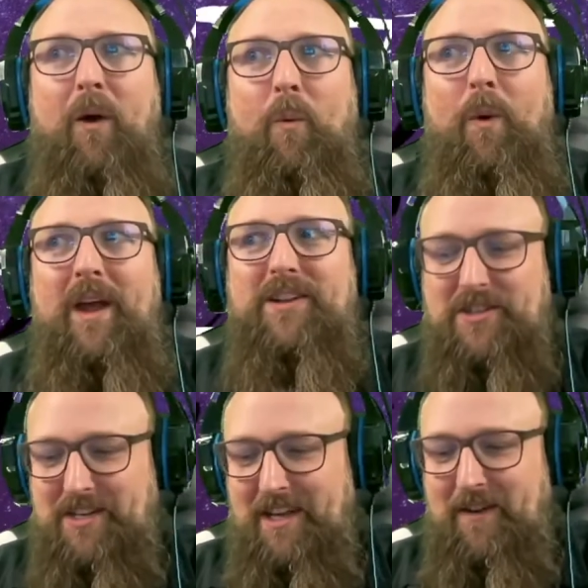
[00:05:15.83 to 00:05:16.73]

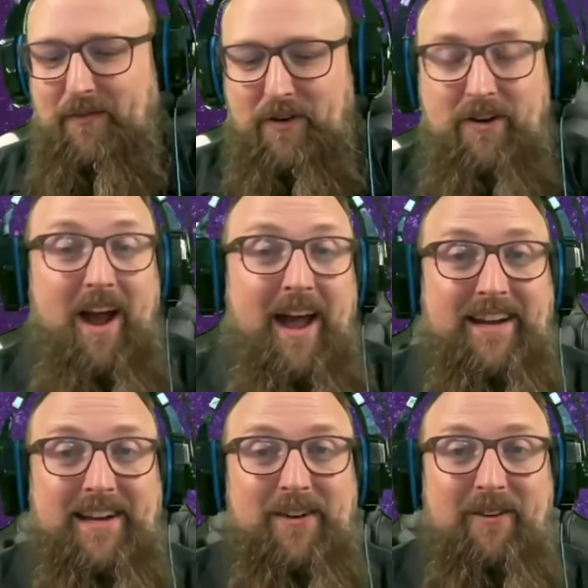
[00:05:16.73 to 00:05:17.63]
which if you're
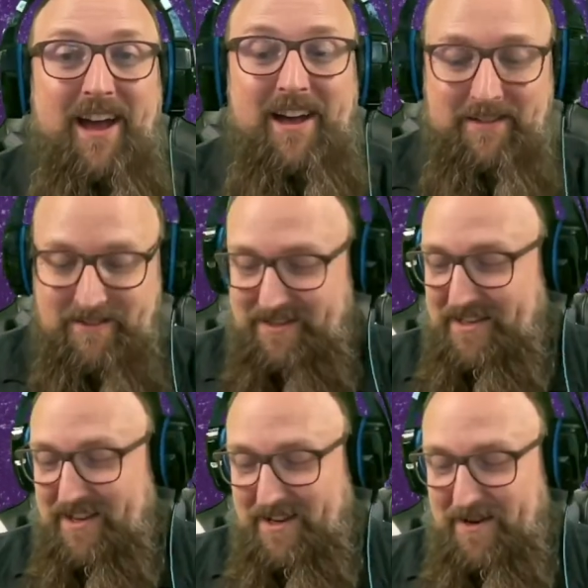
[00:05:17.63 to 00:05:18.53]
hiking
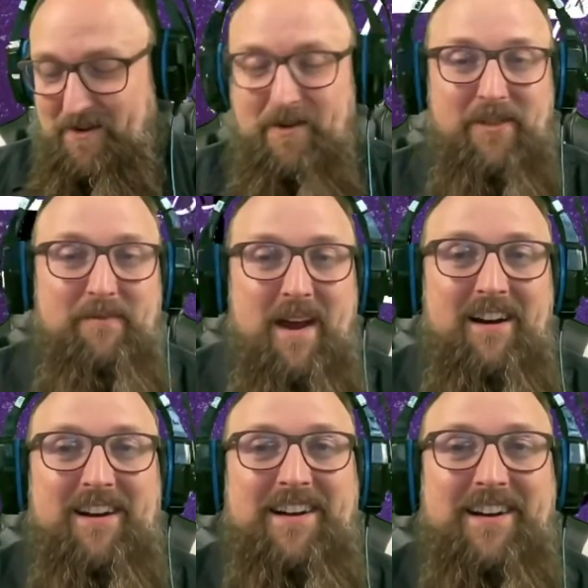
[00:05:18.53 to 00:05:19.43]
around North
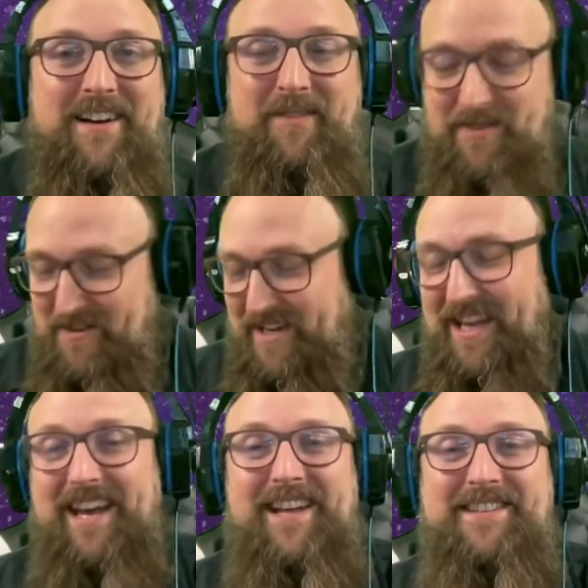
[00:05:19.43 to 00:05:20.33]
America with your
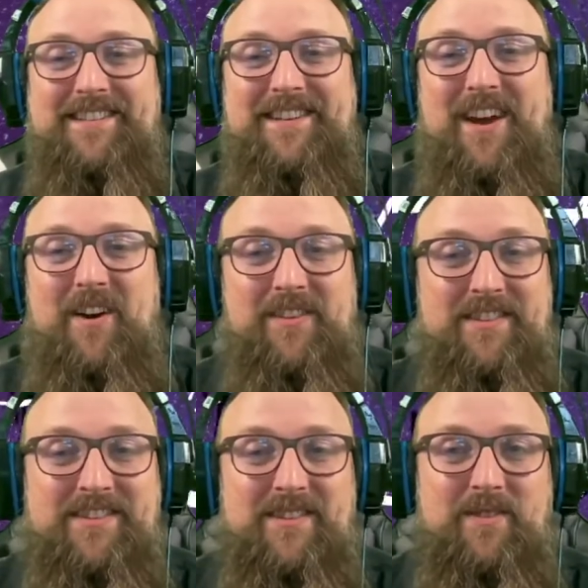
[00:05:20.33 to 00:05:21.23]
kids,
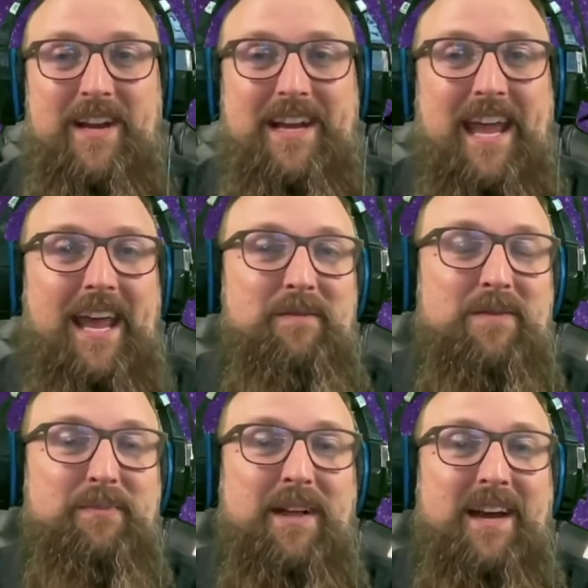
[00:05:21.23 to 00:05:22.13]
this is a great game
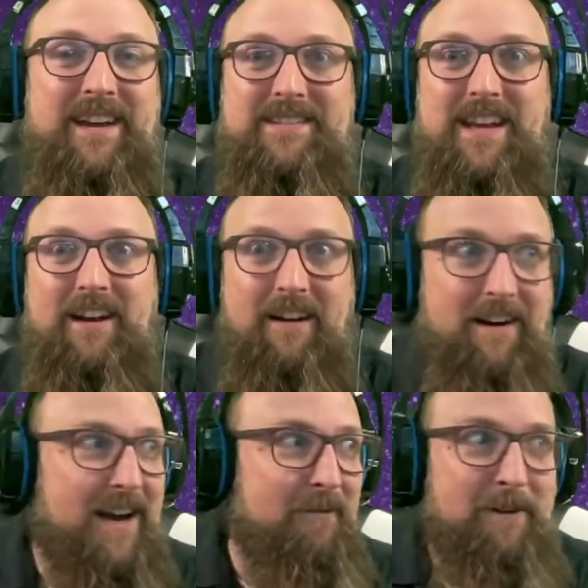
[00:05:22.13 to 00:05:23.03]
to play. Is like,
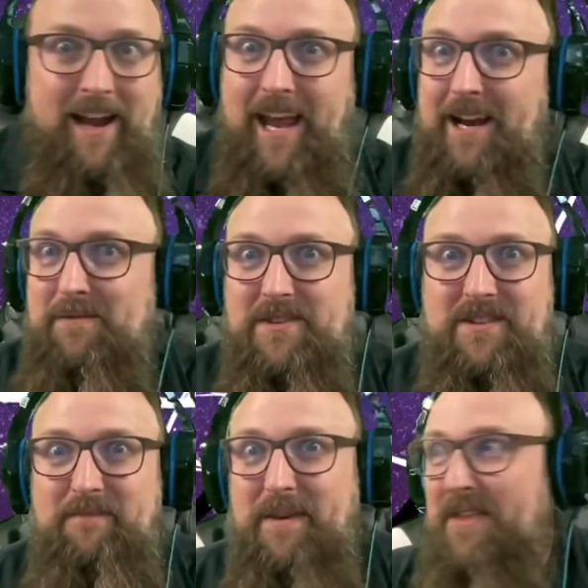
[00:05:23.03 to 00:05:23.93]
all right, what
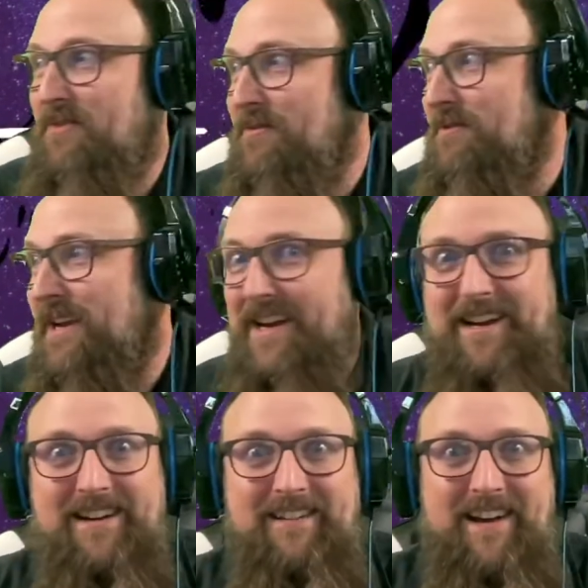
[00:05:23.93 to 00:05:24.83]
animals have been through
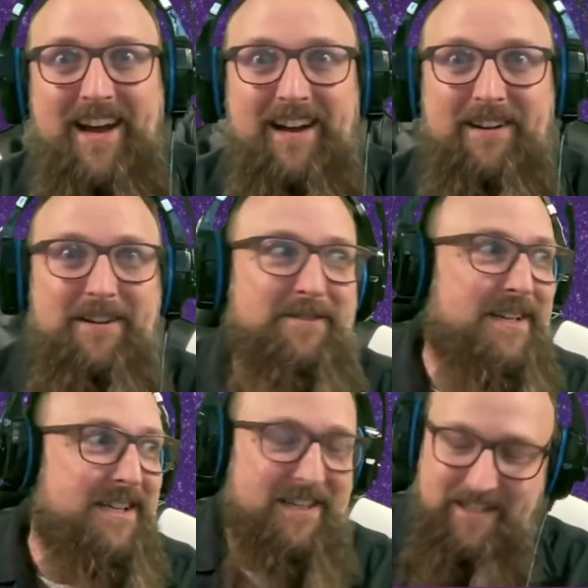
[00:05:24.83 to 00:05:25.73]
here, right? Oh
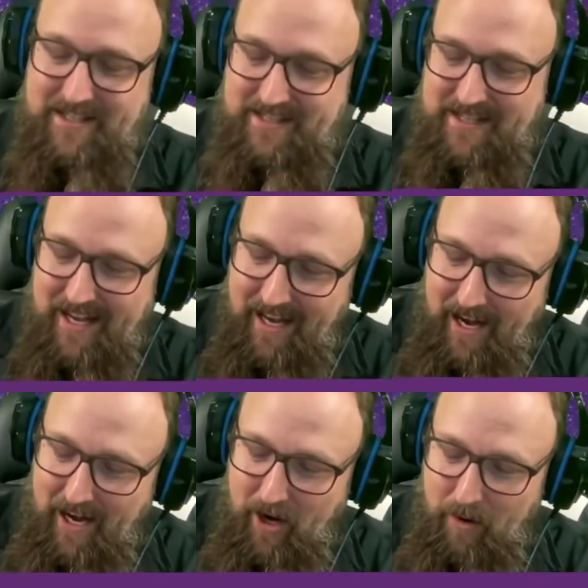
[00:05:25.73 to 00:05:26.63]
my goodness.
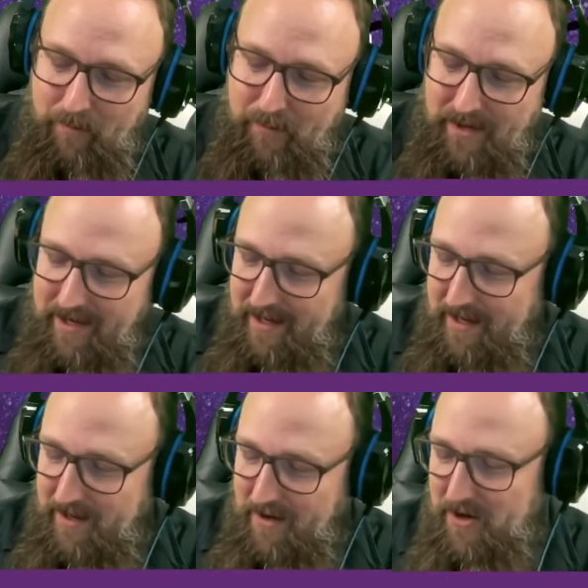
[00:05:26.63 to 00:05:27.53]
I hope
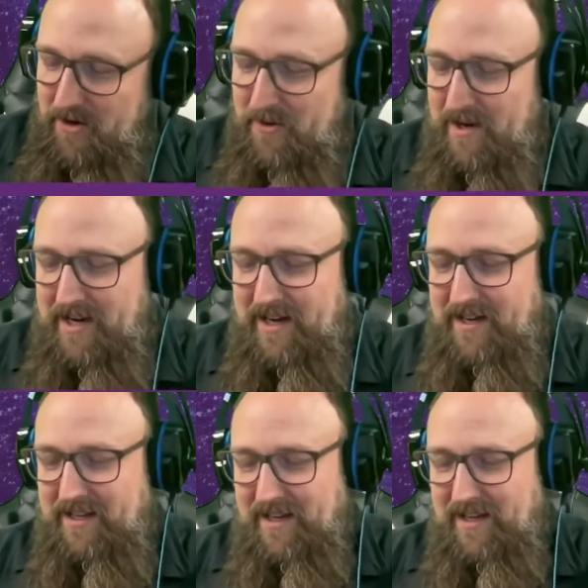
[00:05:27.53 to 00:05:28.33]
no,